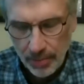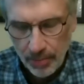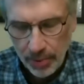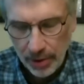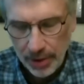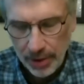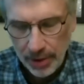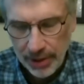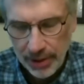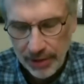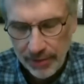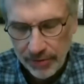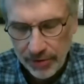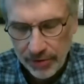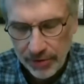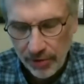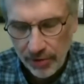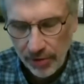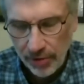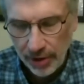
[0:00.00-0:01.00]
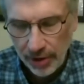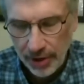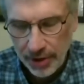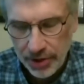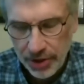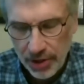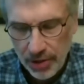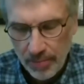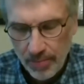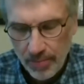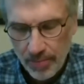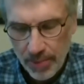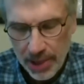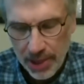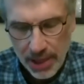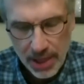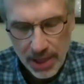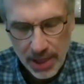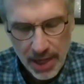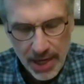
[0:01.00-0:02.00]
believes that religion
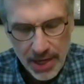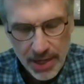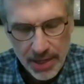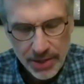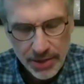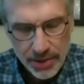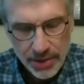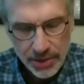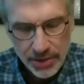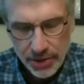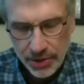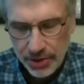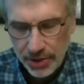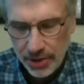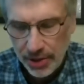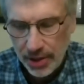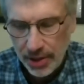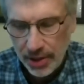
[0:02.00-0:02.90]
begins